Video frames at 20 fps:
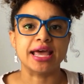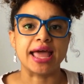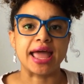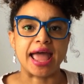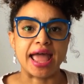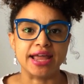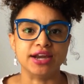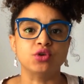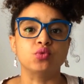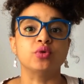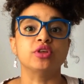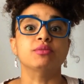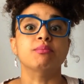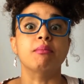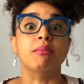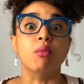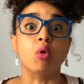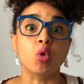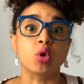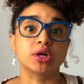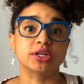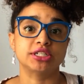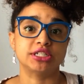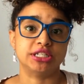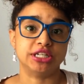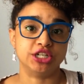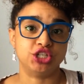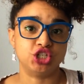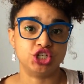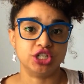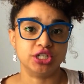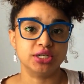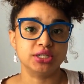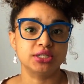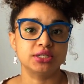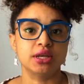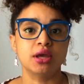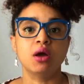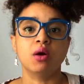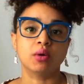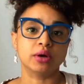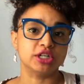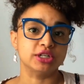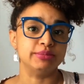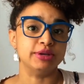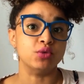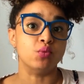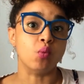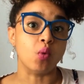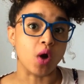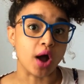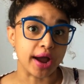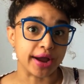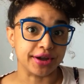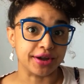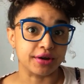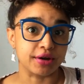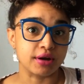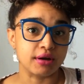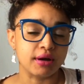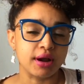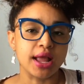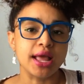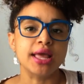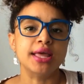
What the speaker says: end with more stitches or to be wider